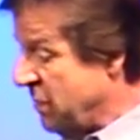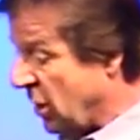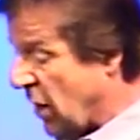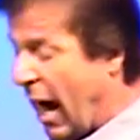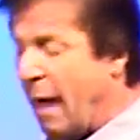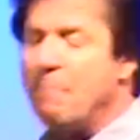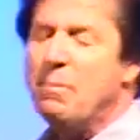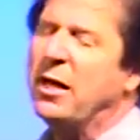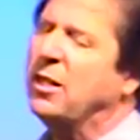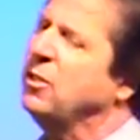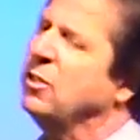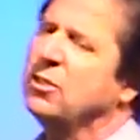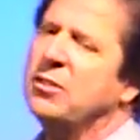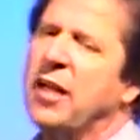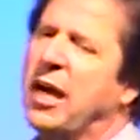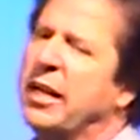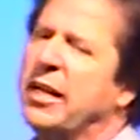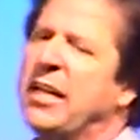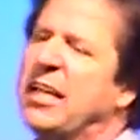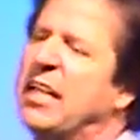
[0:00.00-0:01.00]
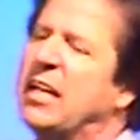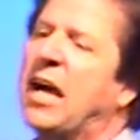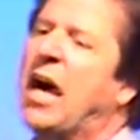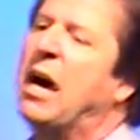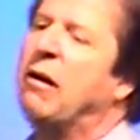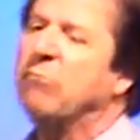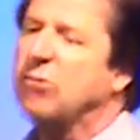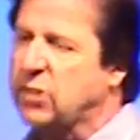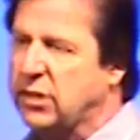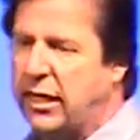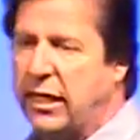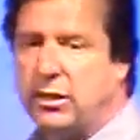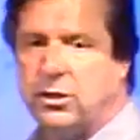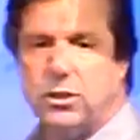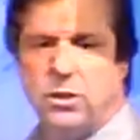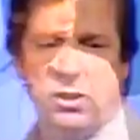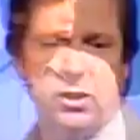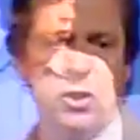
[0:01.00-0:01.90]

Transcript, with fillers: I bet there's not any conversation.